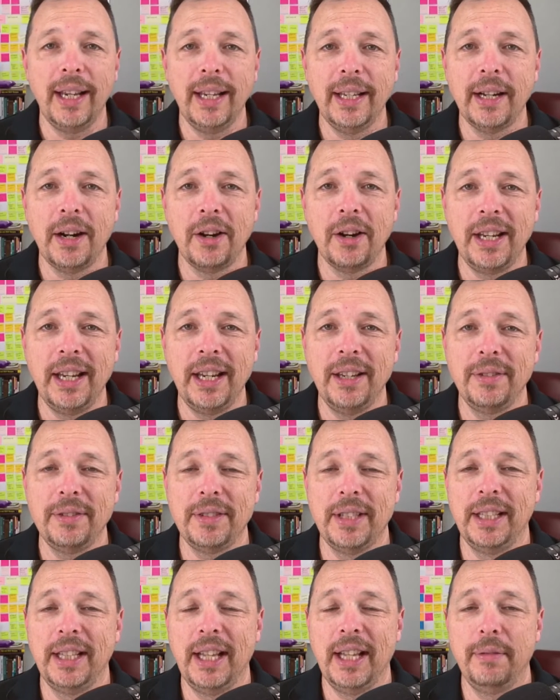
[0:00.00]
in our
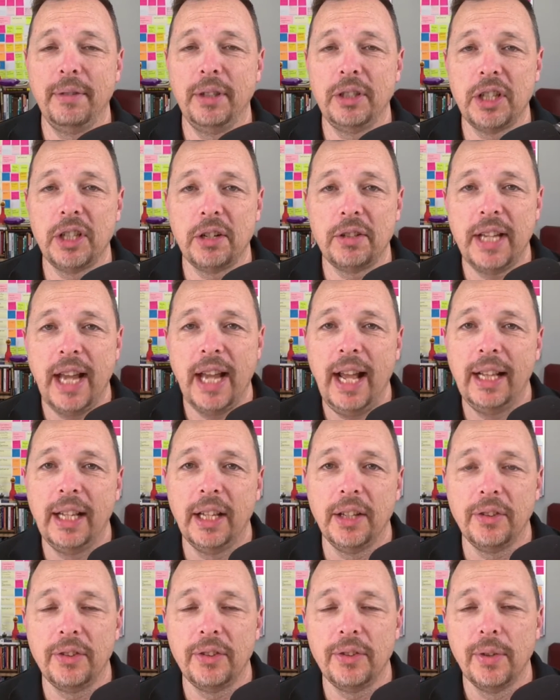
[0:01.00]
gifts and leverage our
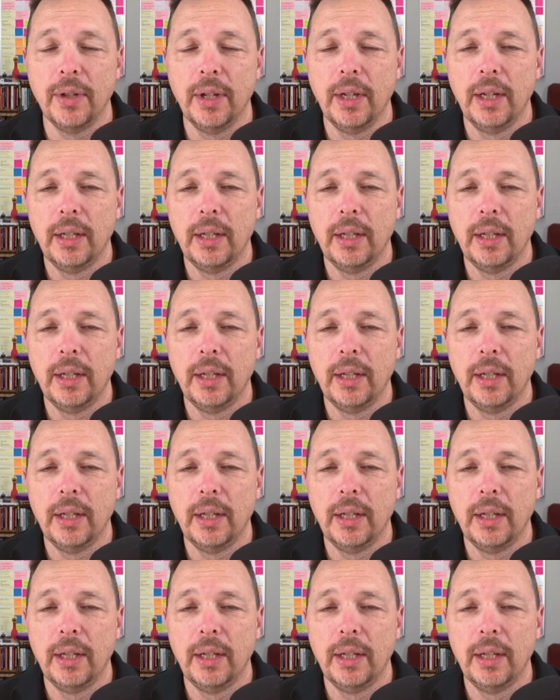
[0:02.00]
talents.